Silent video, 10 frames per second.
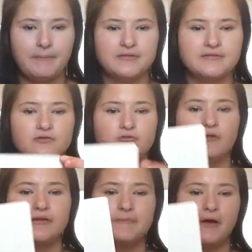paper
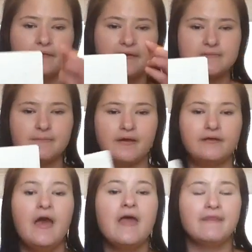schedule, it's about this
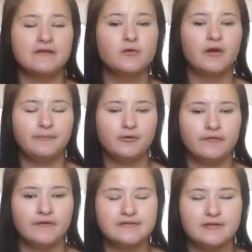big. That's what I'm
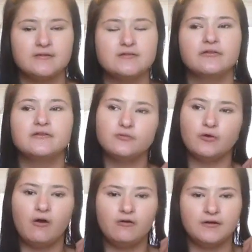doing this year. It's only
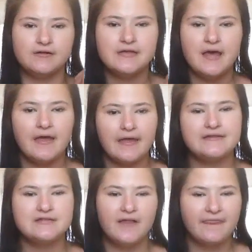$2.
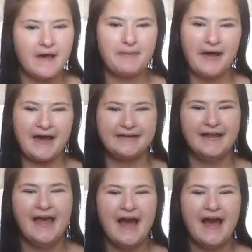It's not that bad.